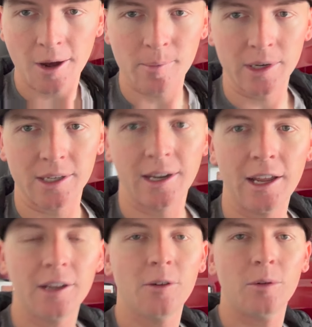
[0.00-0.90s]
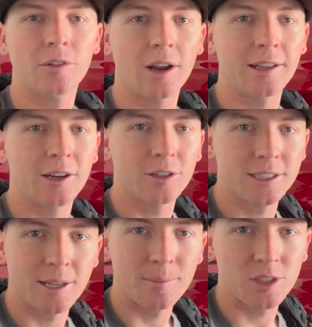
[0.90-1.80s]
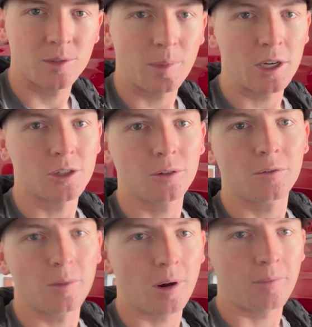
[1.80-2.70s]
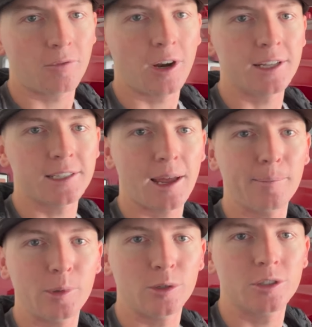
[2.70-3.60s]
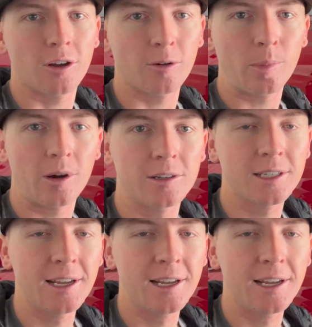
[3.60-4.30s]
but today we've got a little something special from our friends at Boost Auto Parts.